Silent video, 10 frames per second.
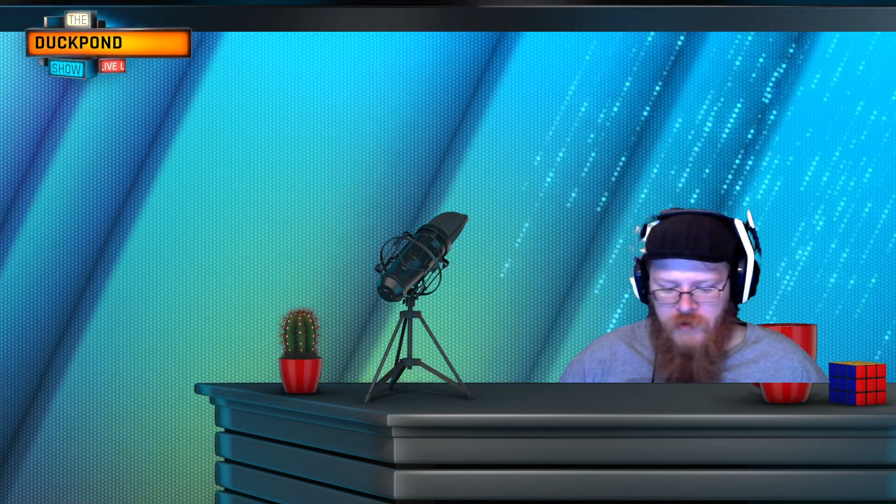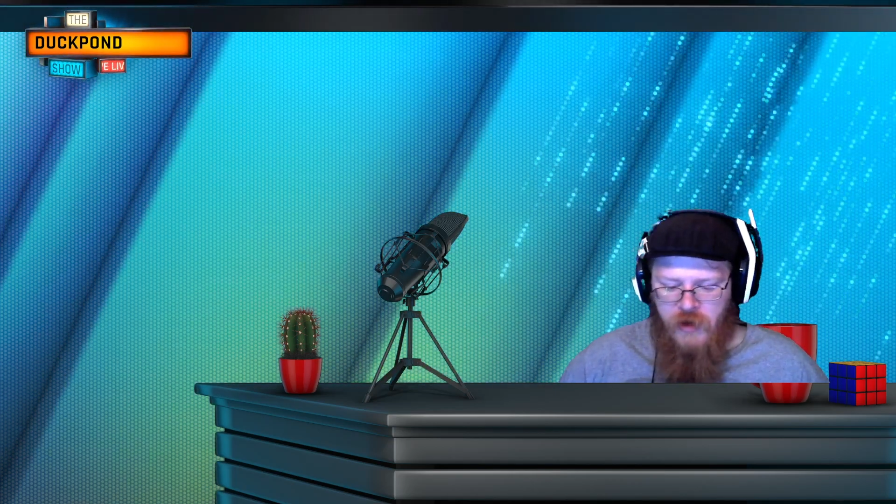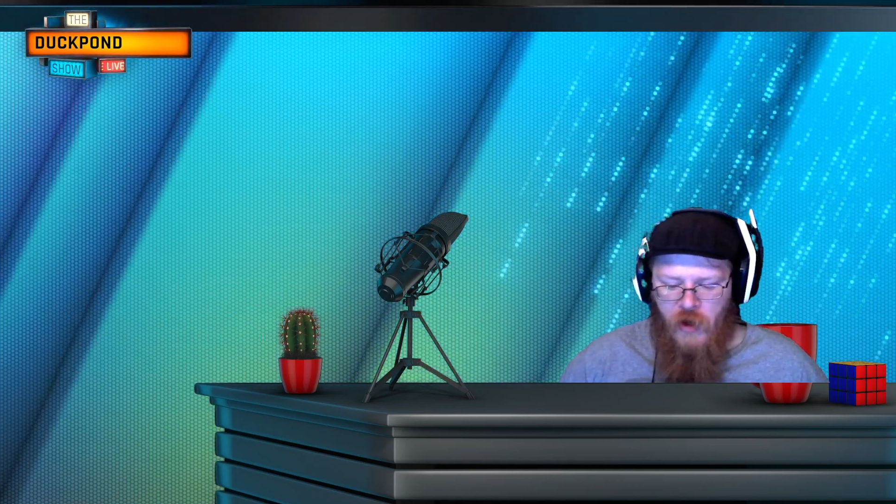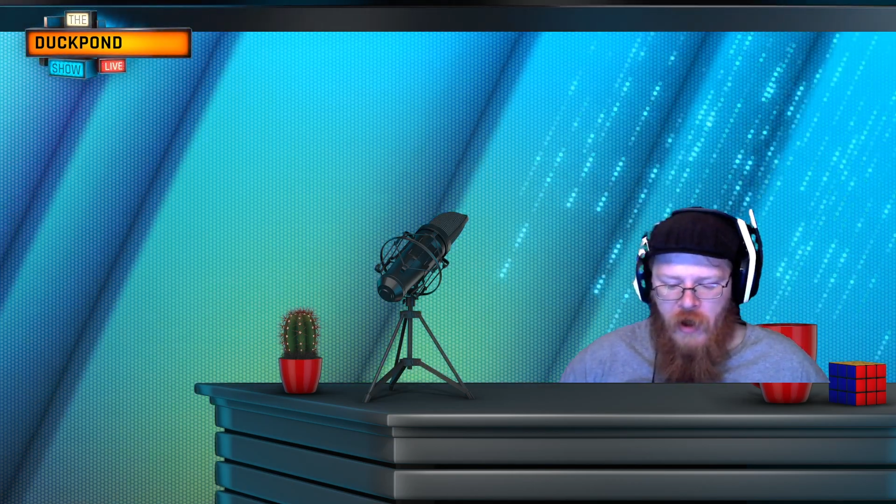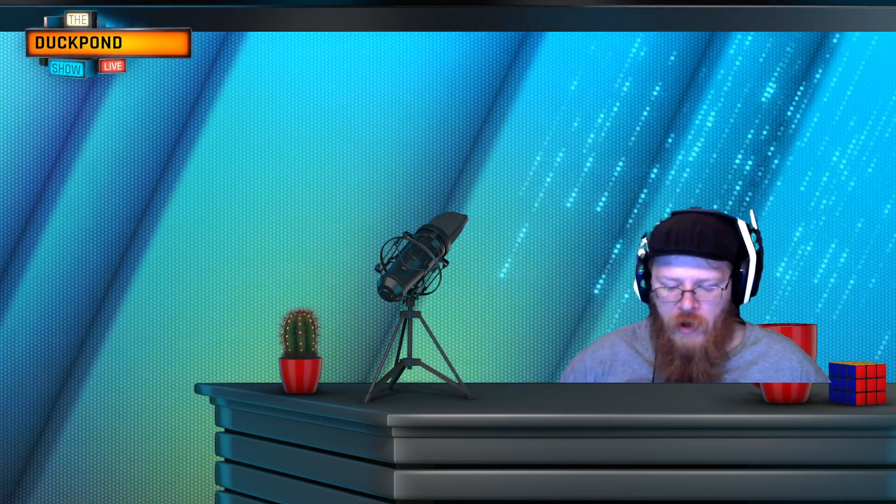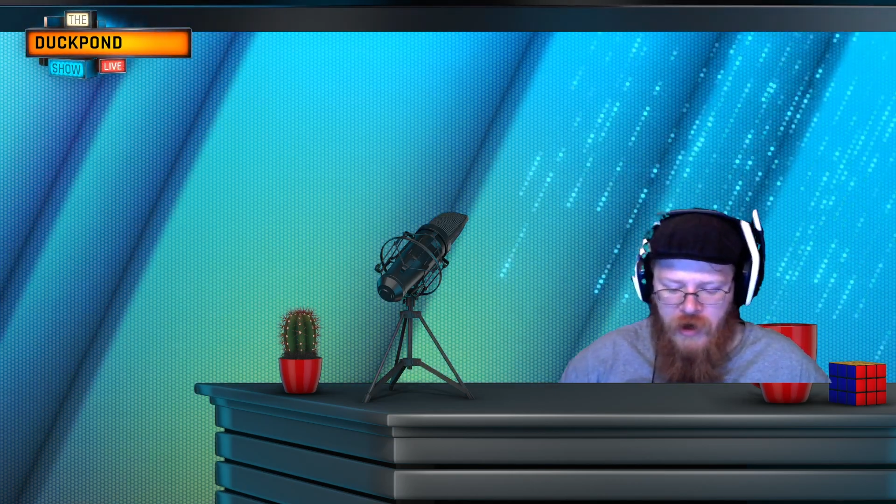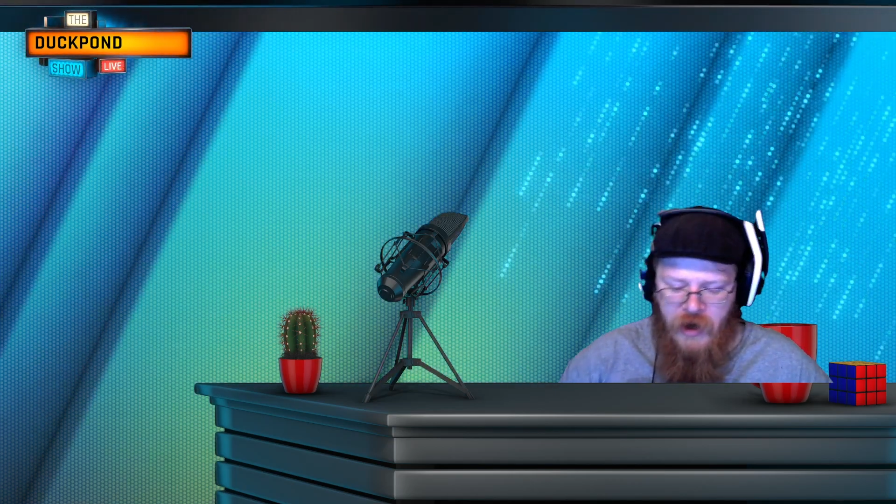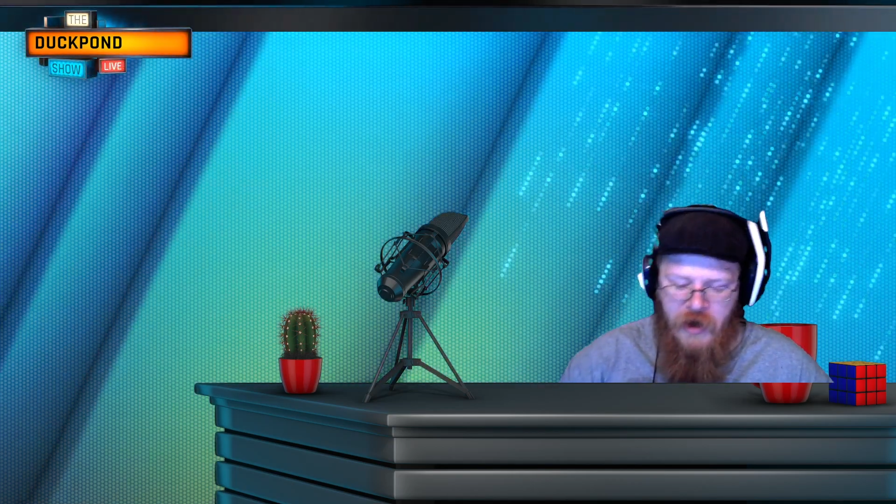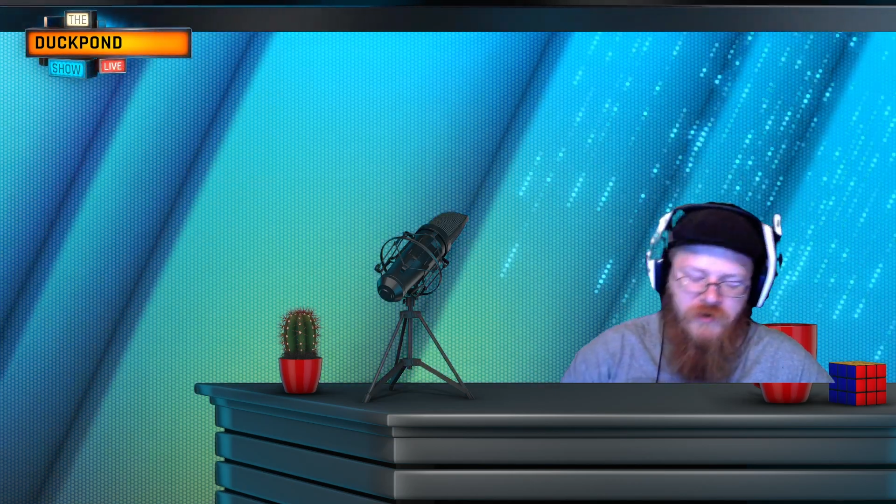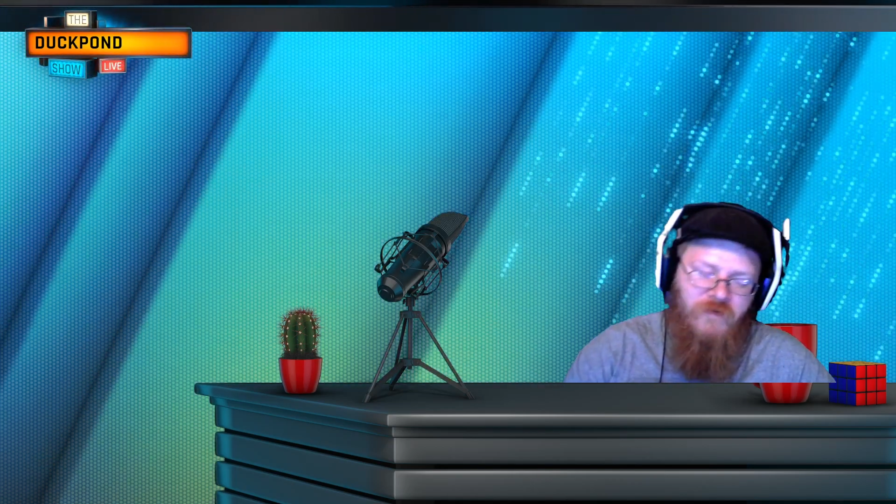How it
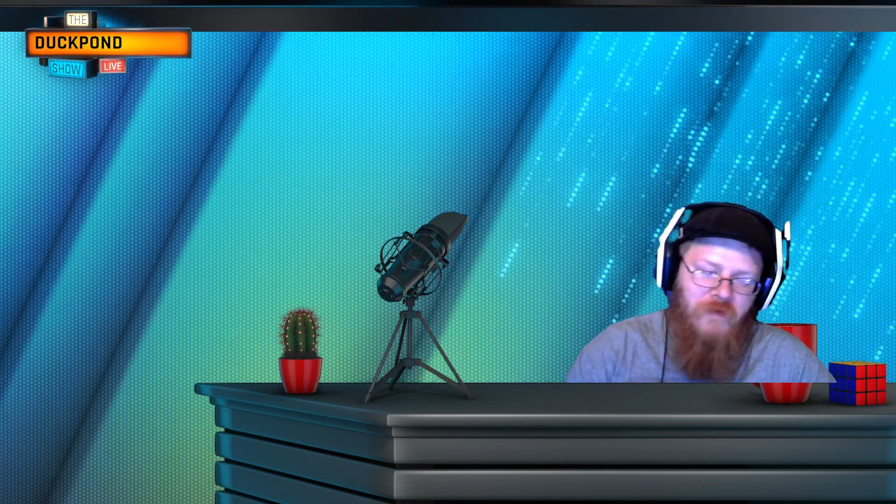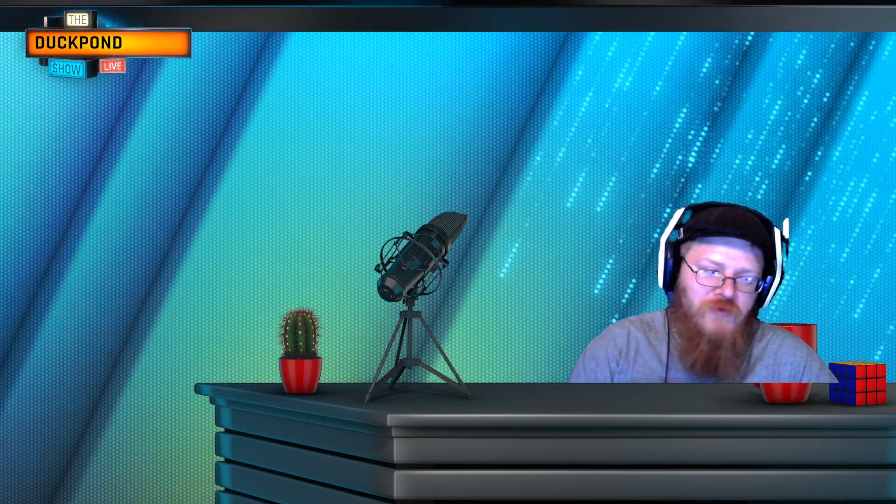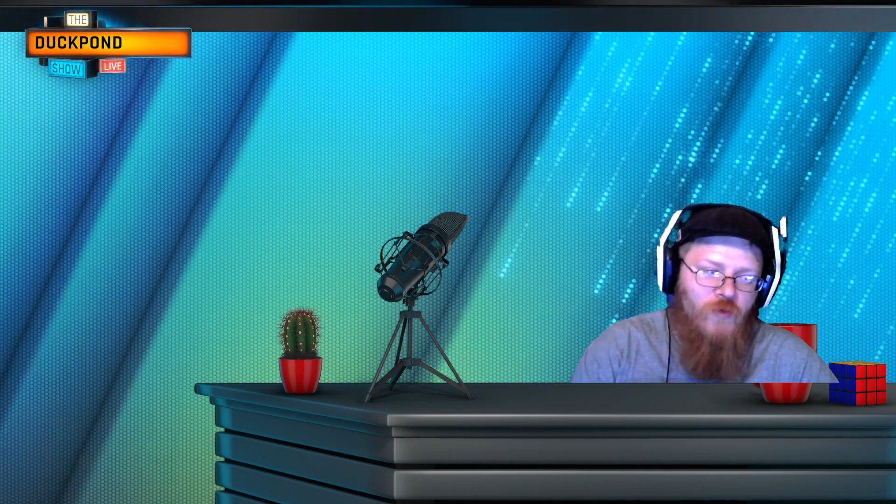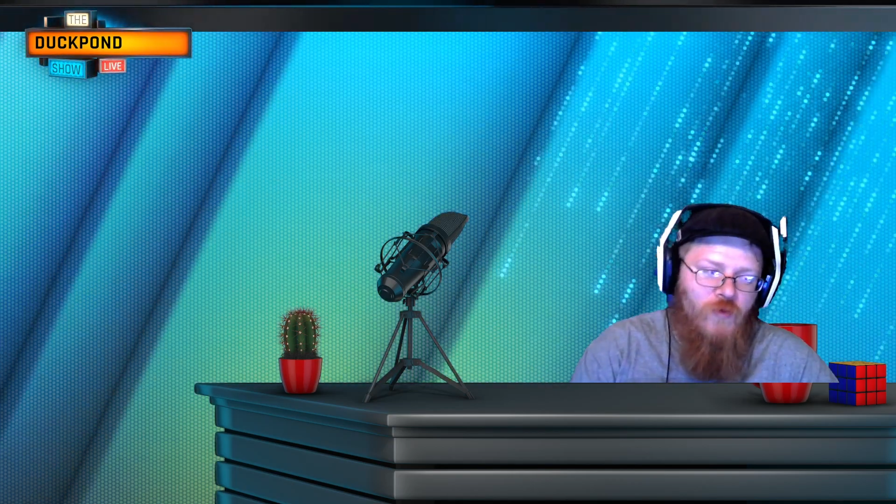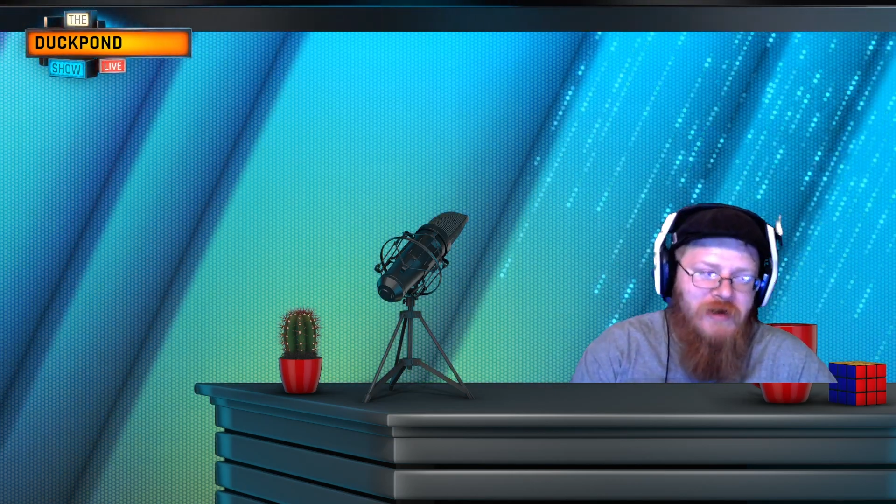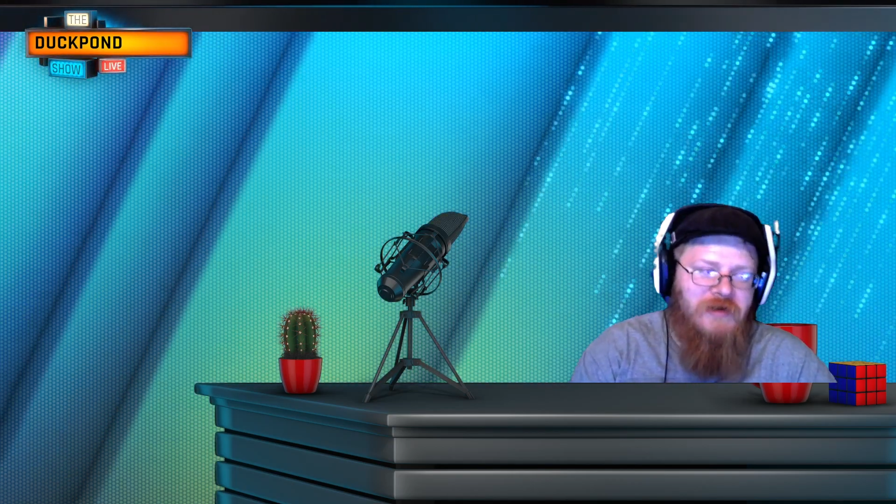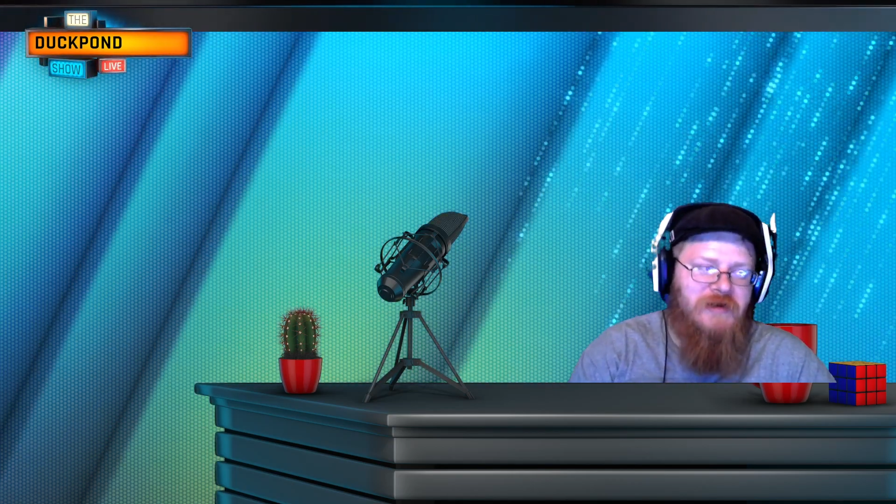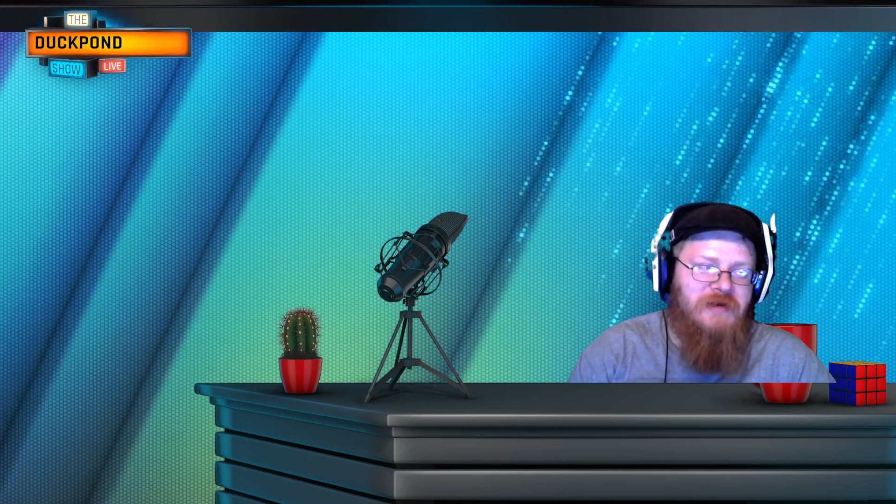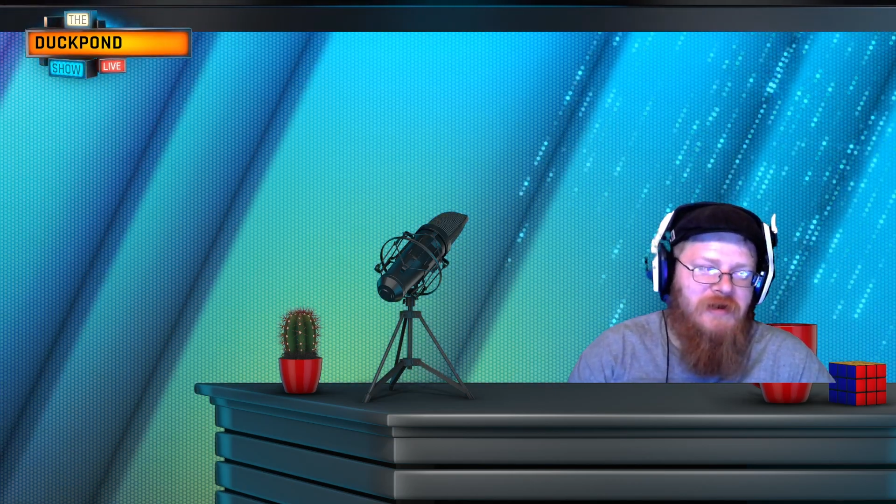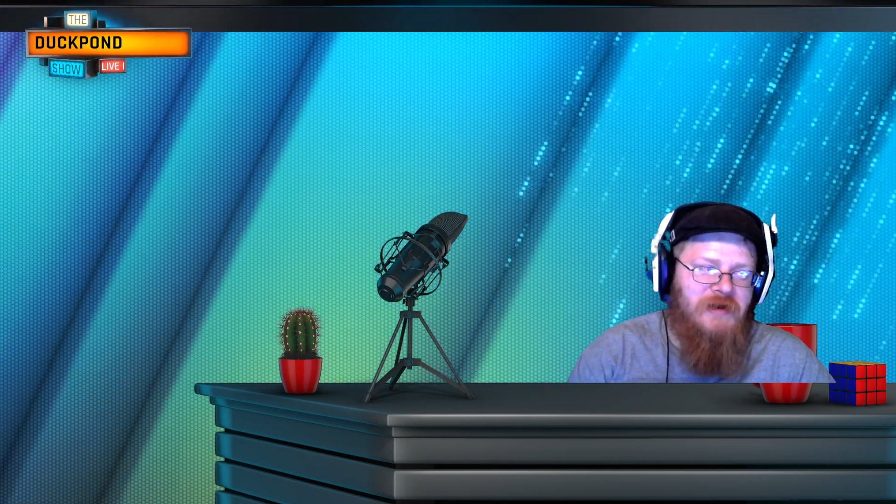aged from
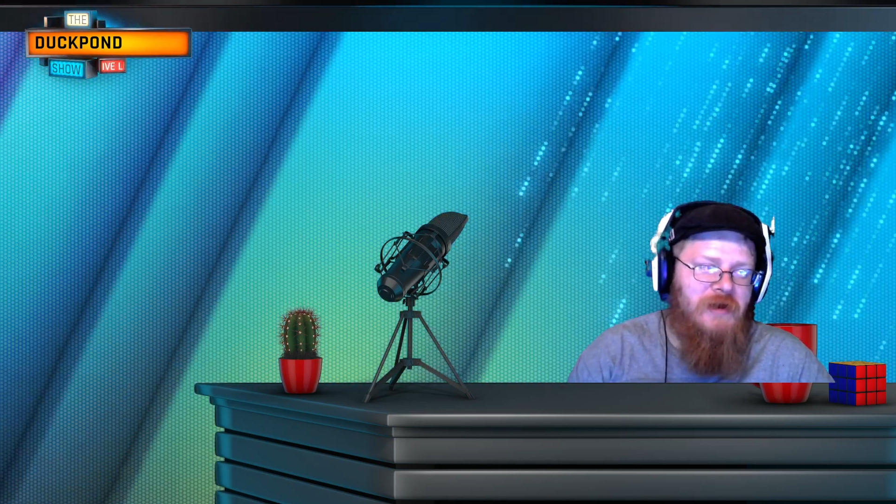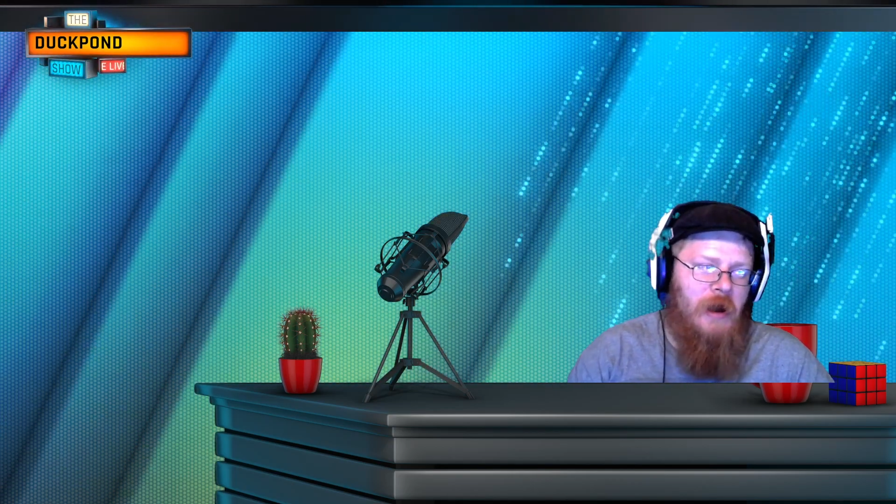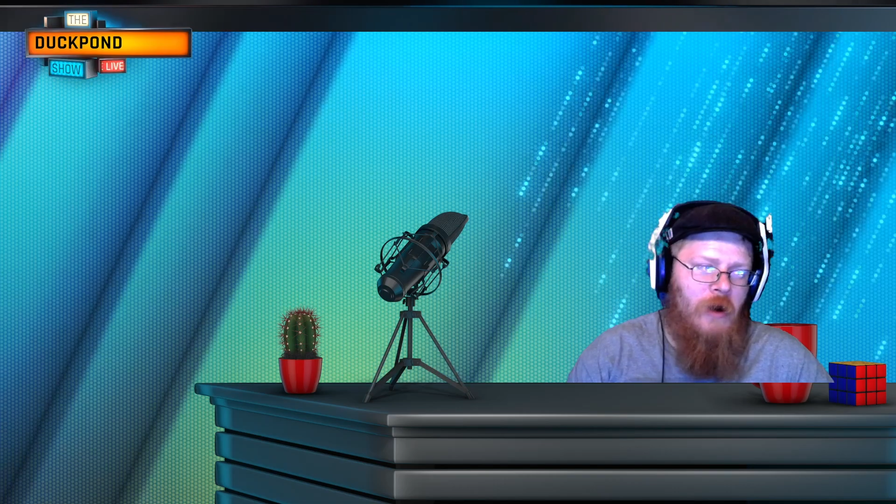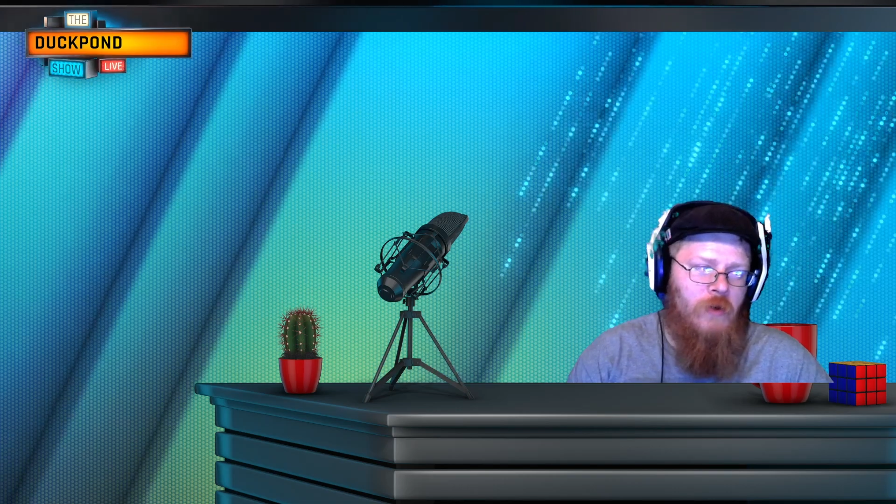2016 to now